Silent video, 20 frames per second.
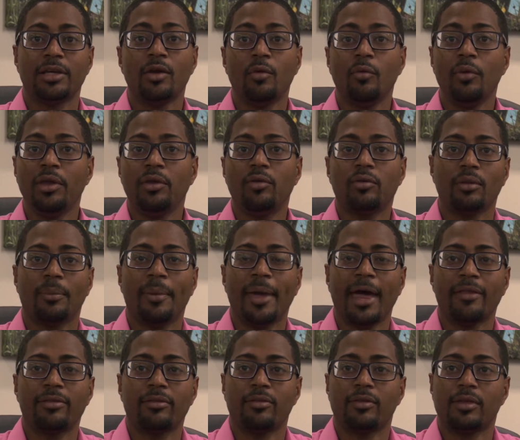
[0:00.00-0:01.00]
We can use the
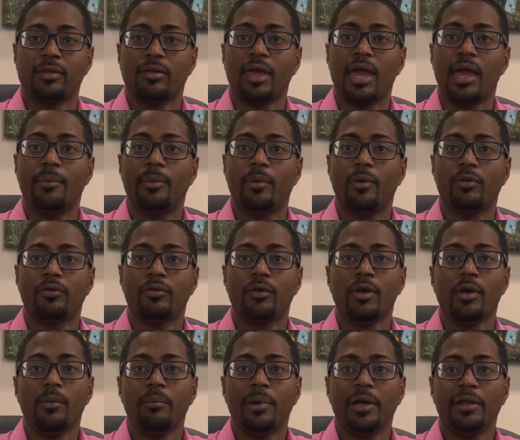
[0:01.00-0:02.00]
past as examples,
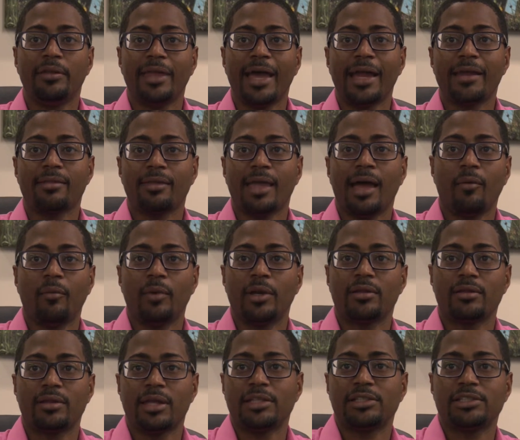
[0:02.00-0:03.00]
but that's not what
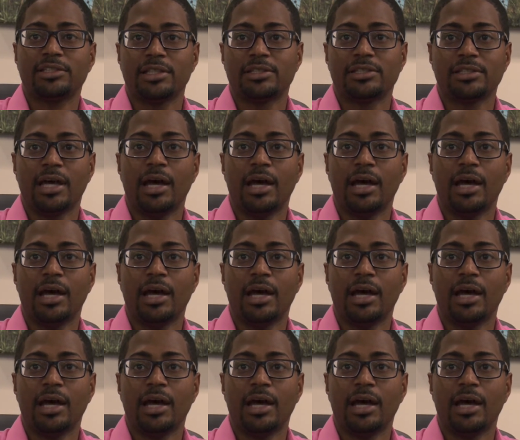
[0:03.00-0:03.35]
sets us